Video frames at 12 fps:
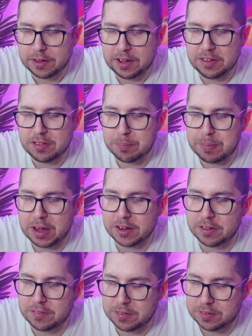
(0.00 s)
Is it better
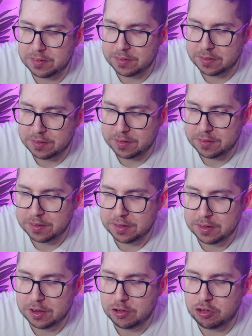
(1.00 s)
than
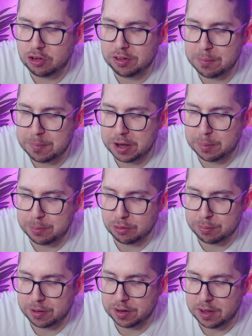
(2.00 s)
Juicy
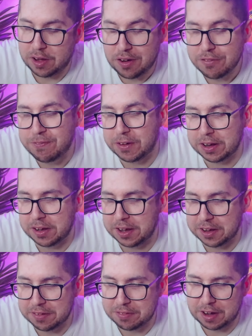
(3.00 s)
Marbles one? I think it
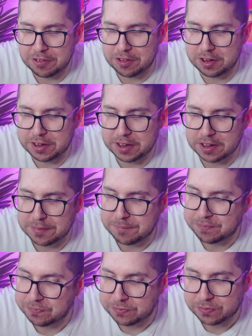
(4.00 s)
is, actually, yeah.
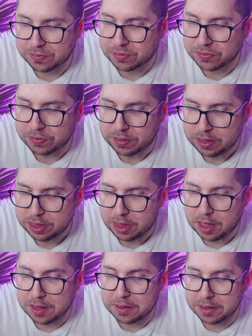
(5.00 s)

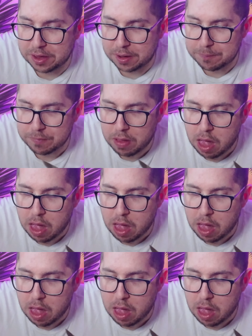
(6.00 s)
Yeah.